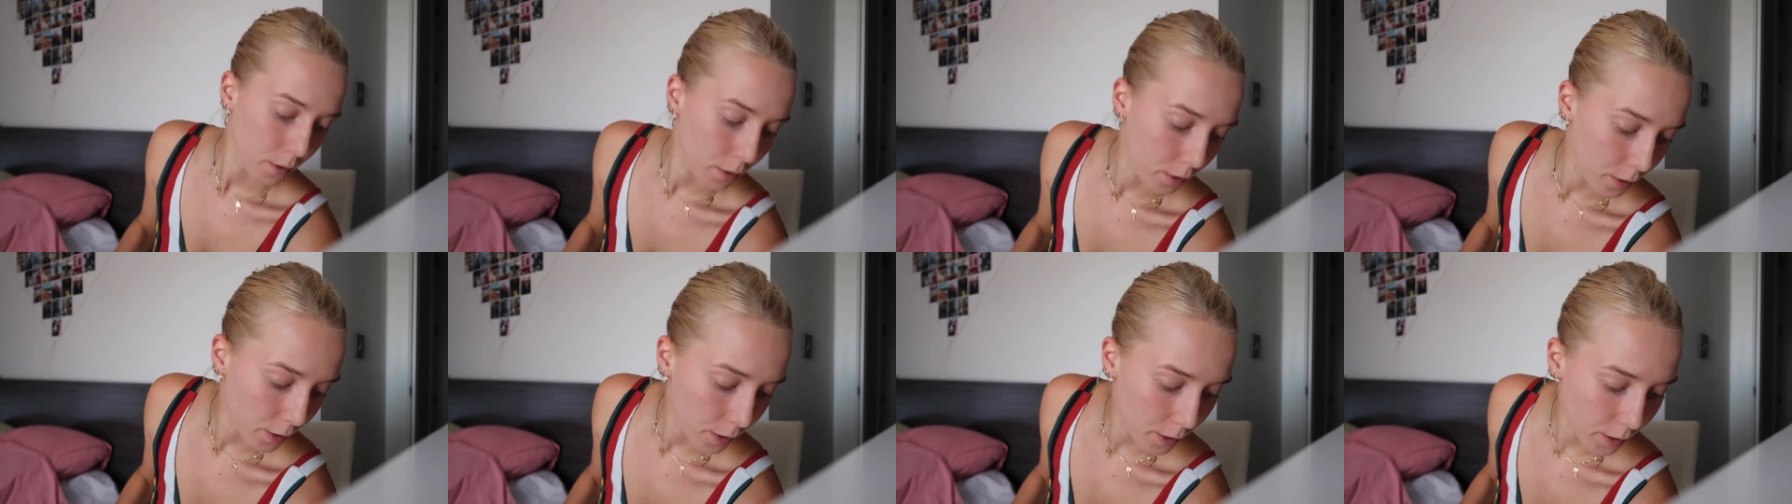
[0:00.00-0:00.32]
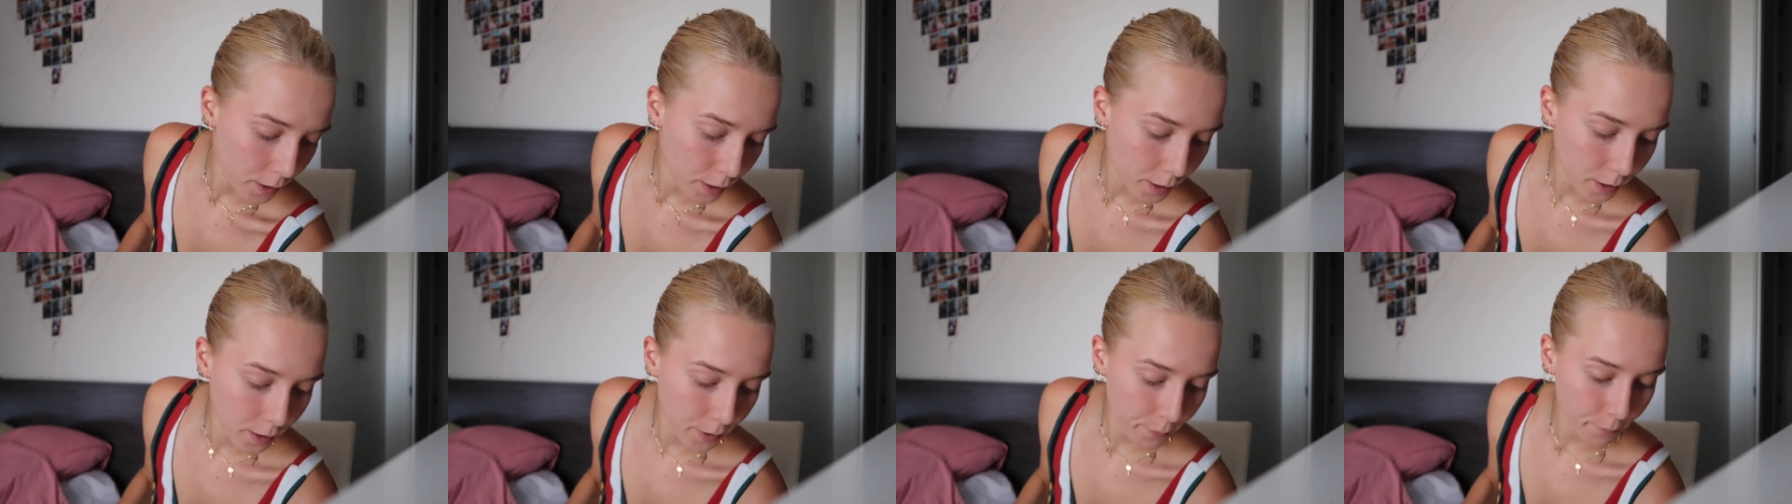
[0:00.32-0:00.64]

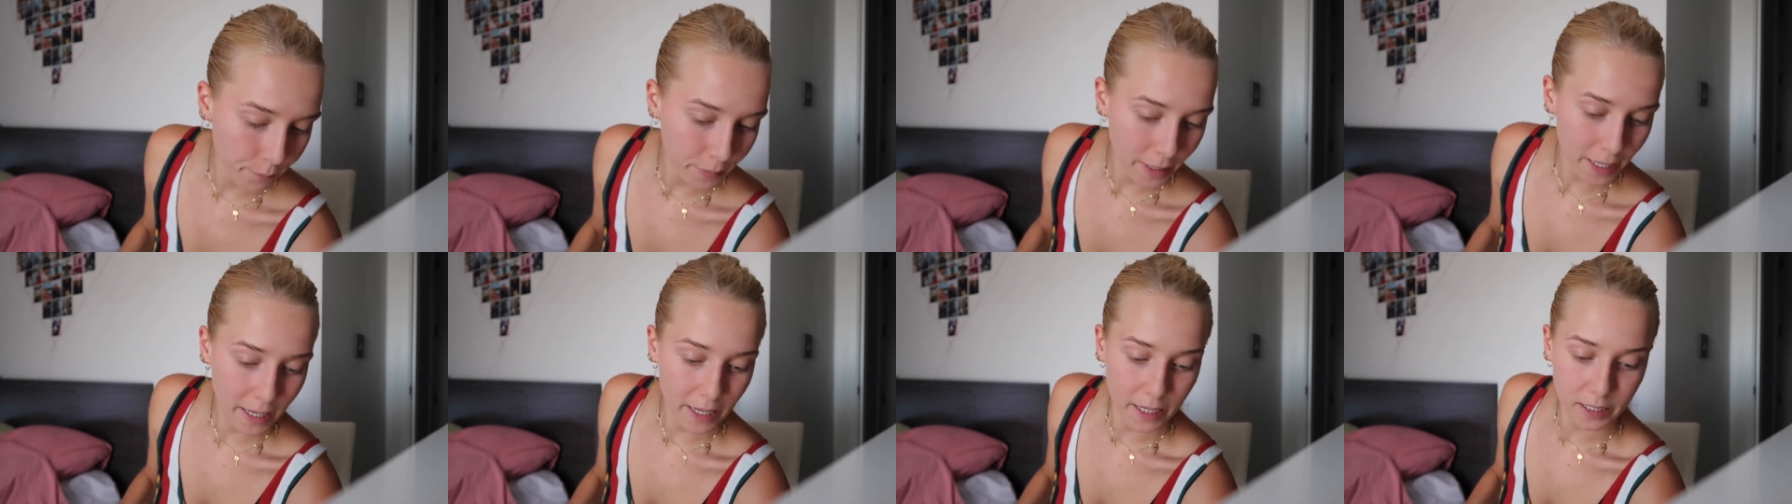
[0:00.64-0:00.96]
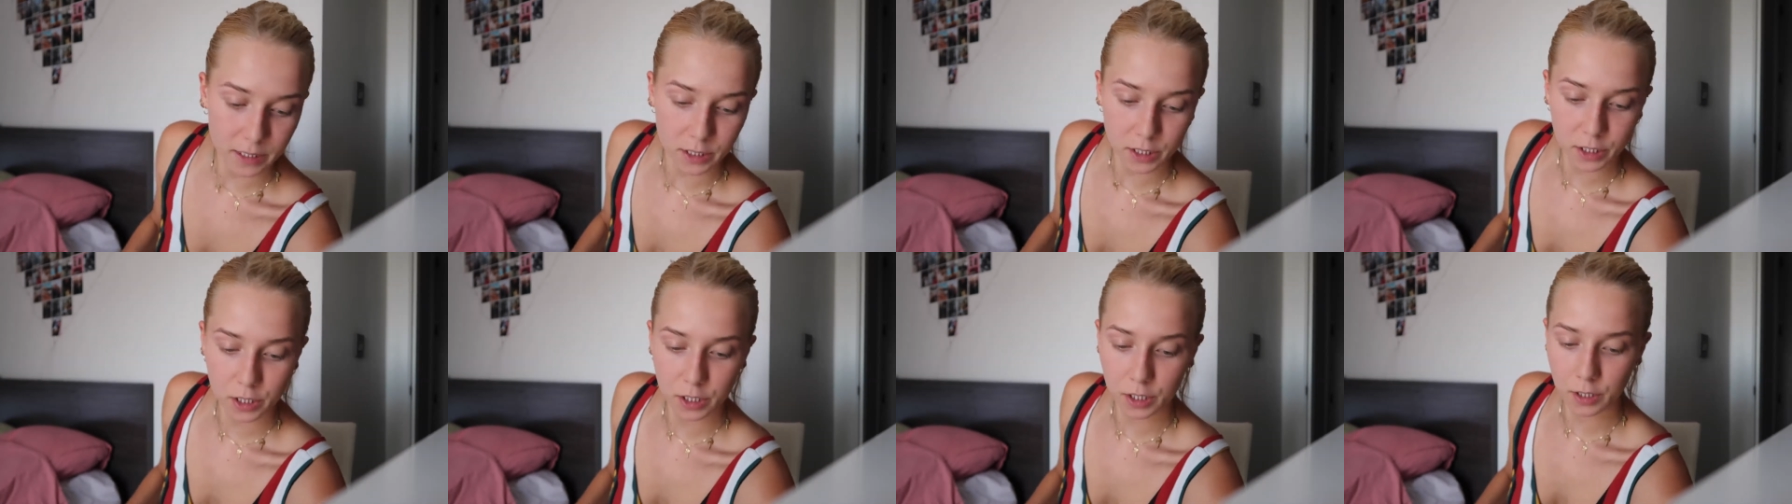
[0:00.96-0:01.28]
um,
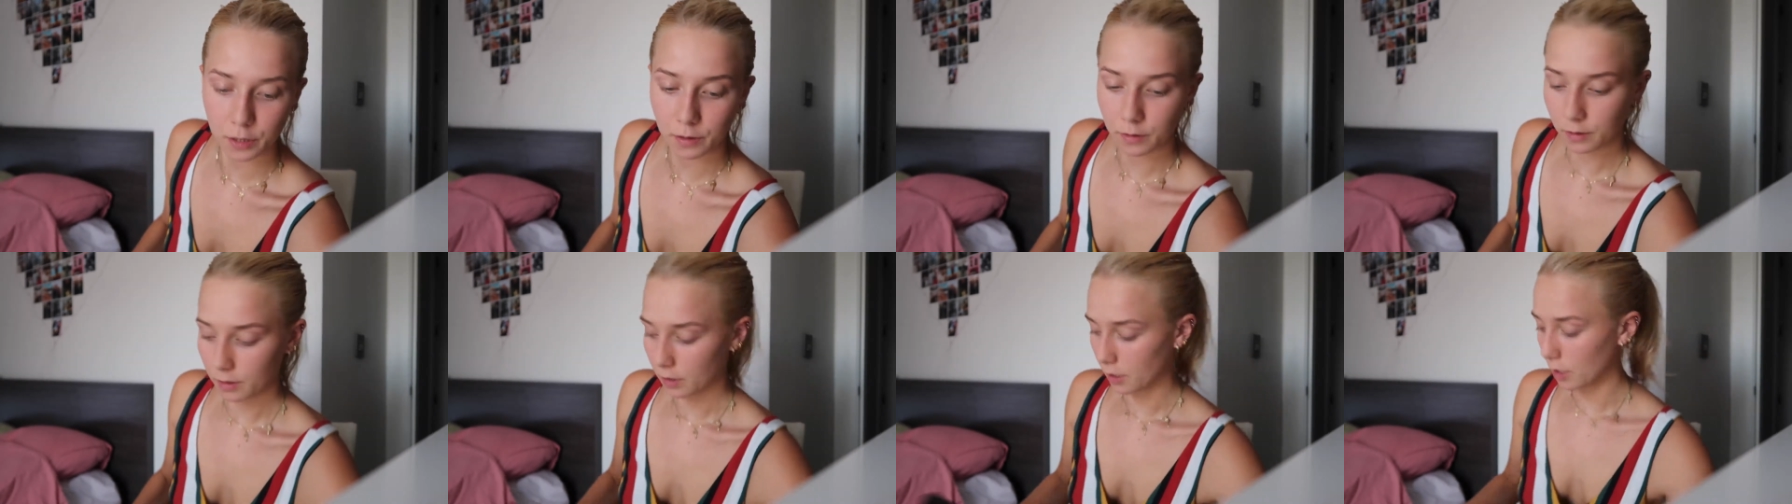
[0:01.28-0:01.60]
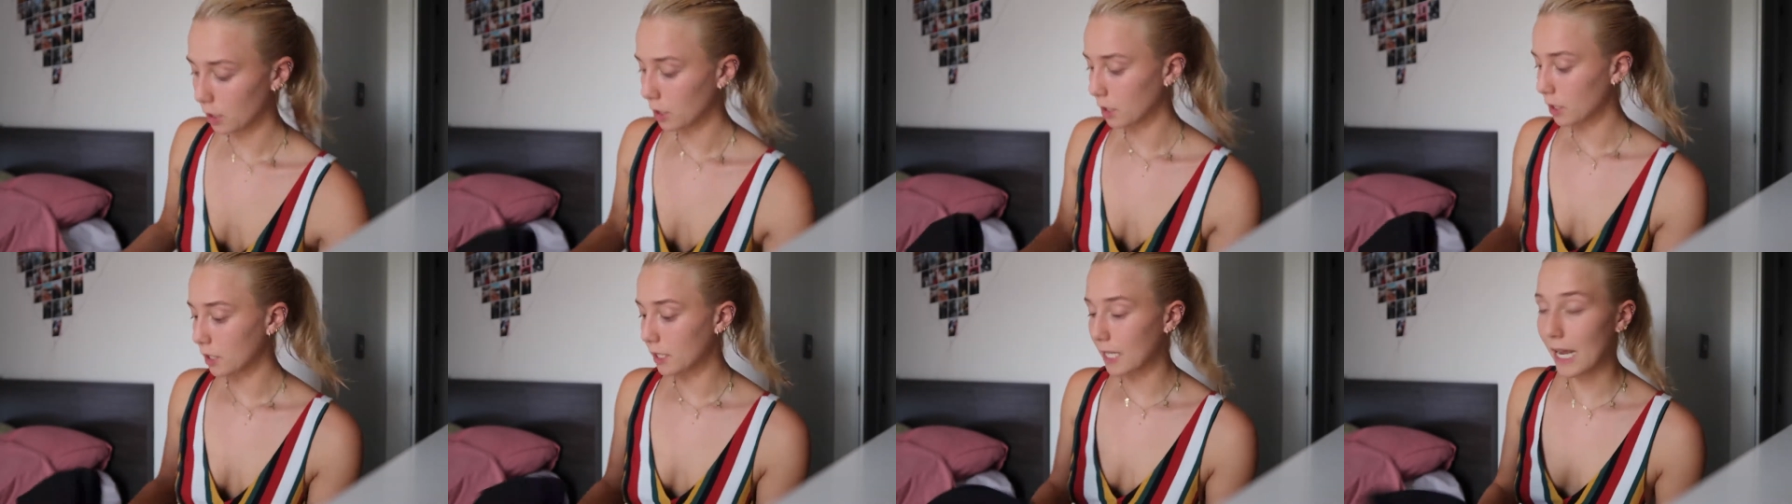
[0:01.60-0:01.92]
is
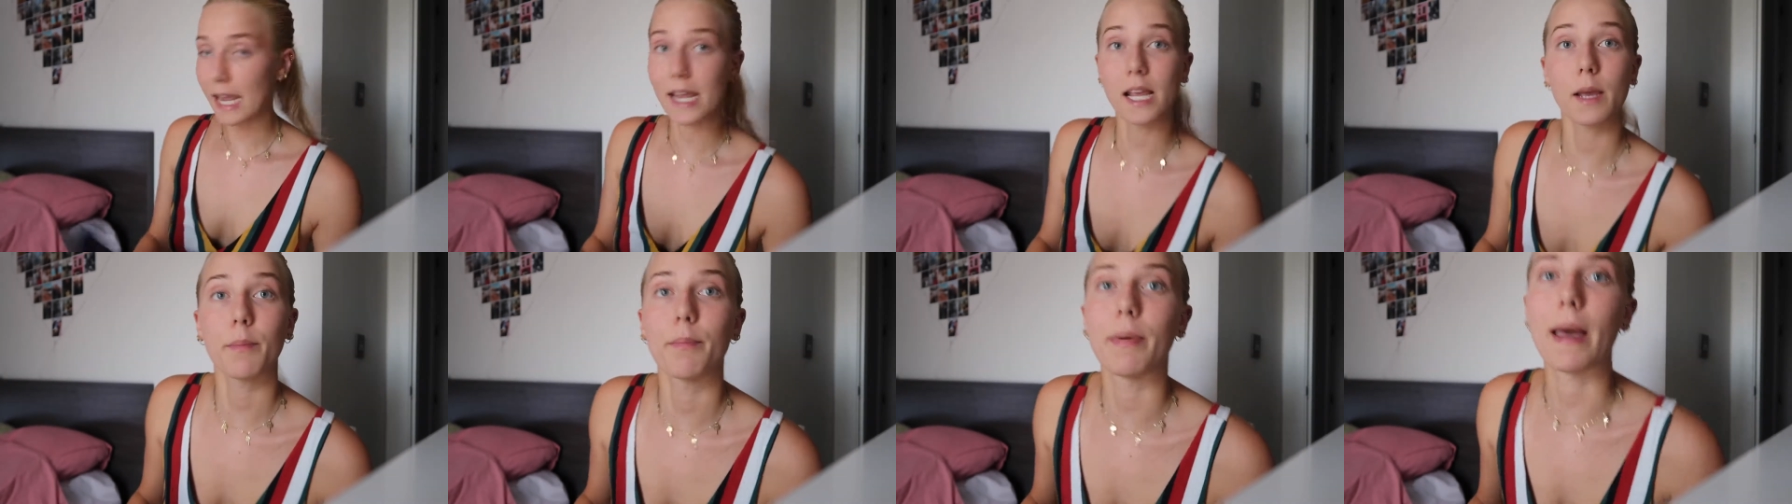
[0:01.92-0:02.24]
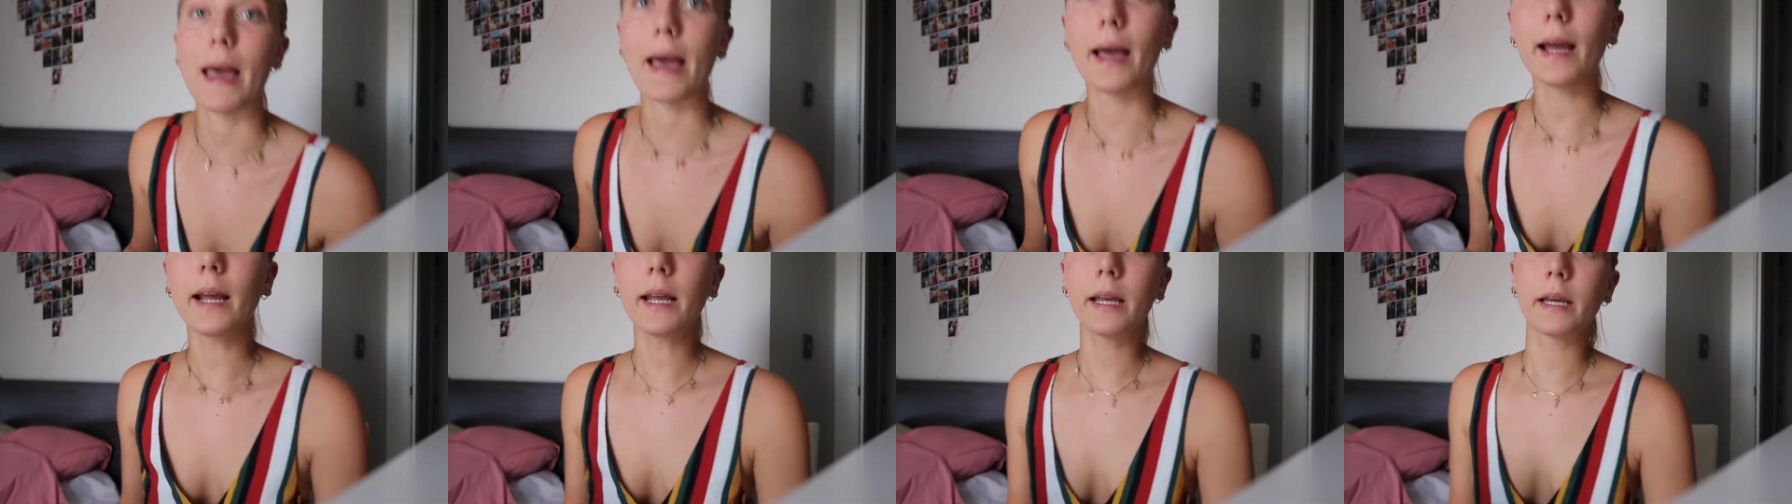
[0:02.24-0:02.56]
take a
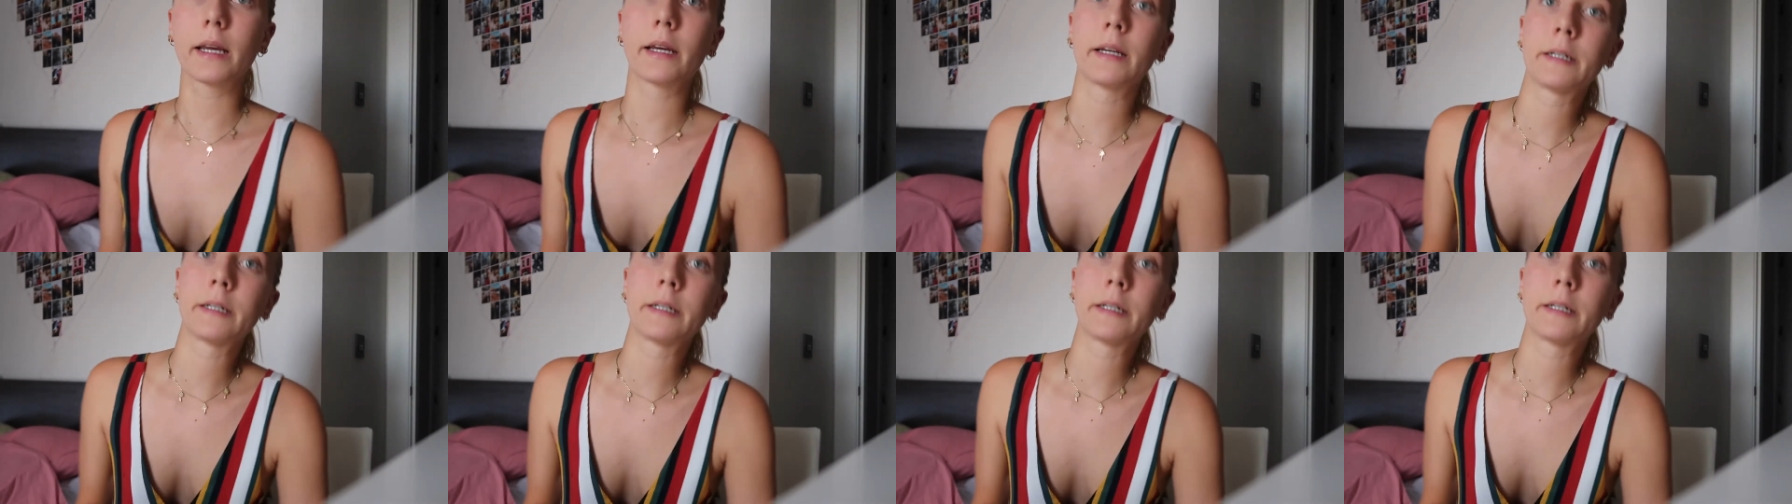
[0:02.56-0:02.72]
bag